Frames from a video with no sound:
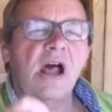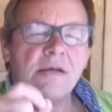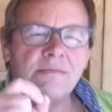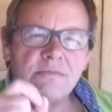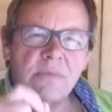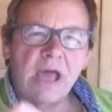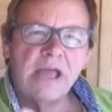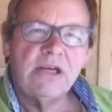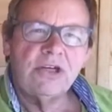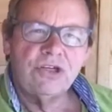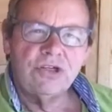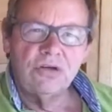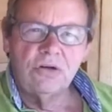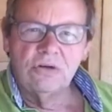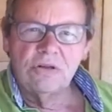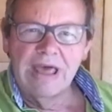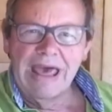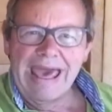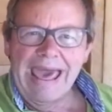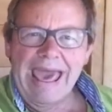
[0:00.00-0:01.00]
and make
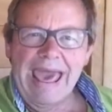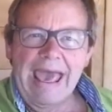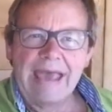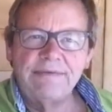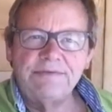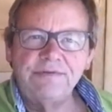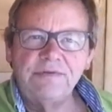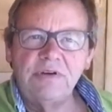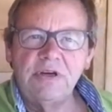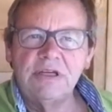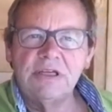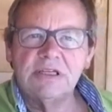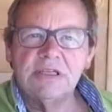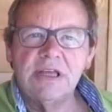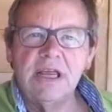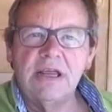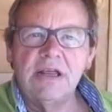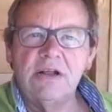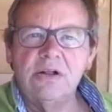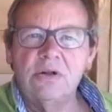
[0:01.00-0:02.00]
sure that every
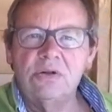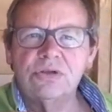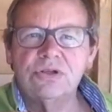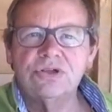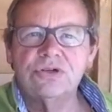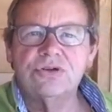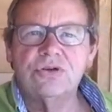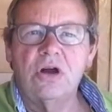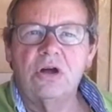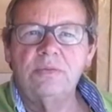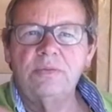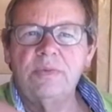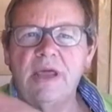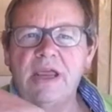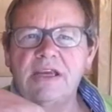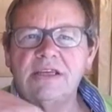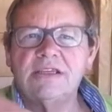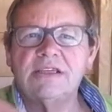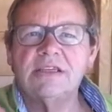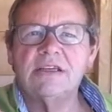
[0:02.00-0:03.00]
single strum
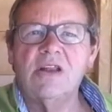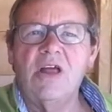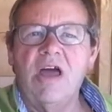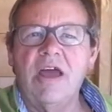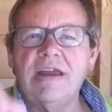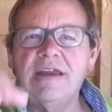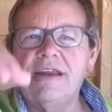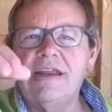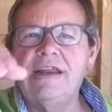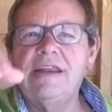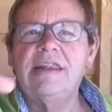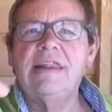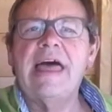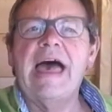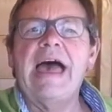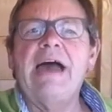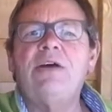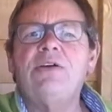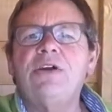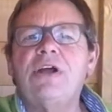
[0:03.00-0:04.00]
is slightly
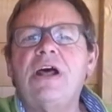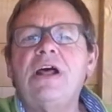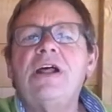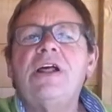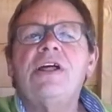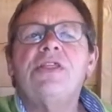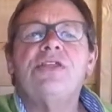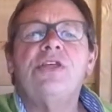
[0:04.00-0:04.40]
louder